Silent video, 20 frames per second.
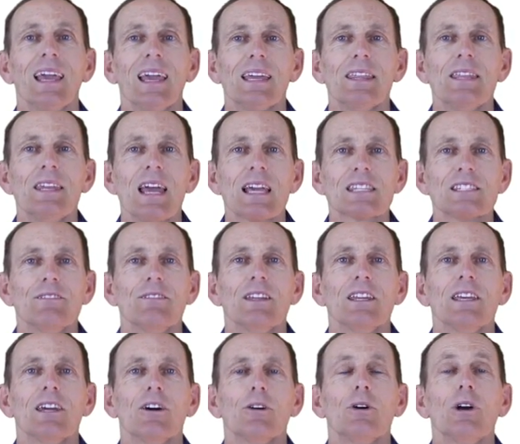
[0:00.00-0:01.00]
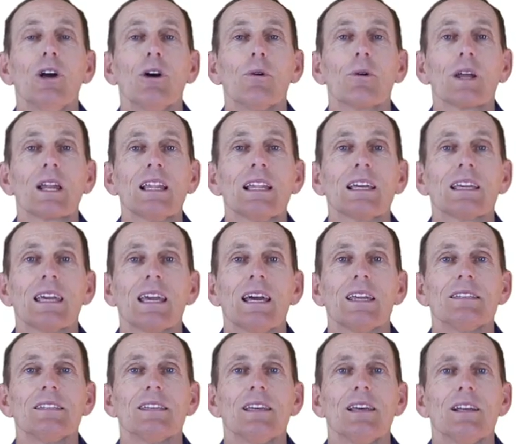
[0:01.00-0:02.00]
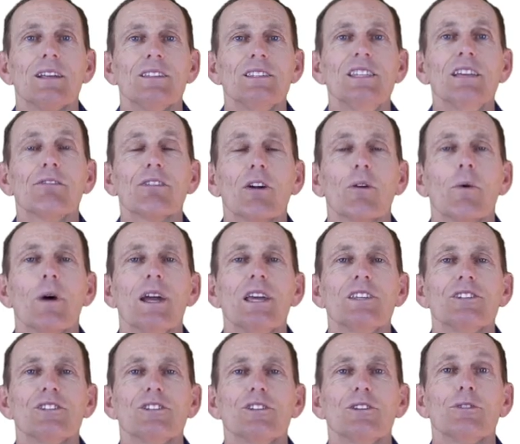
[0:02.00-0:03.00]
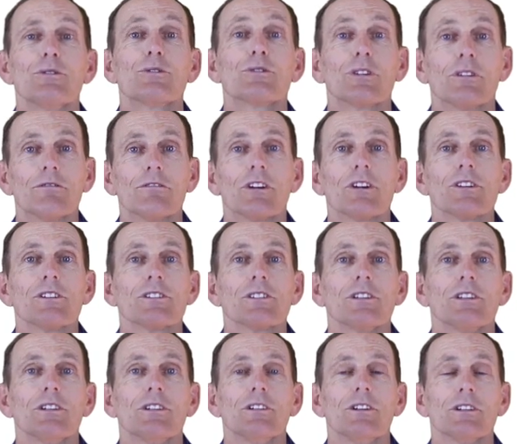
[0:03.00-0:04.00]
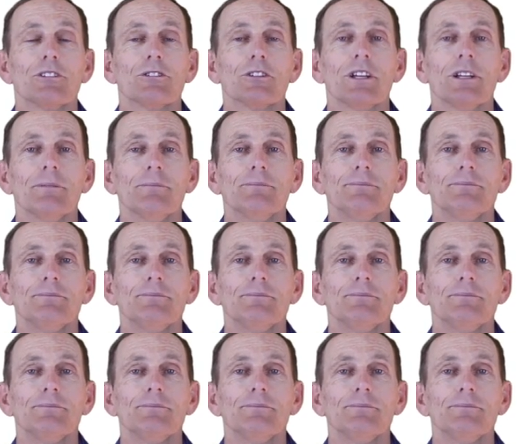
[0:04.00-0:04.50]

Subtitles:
In the next video, we're going to look at different ways to traverse a tree.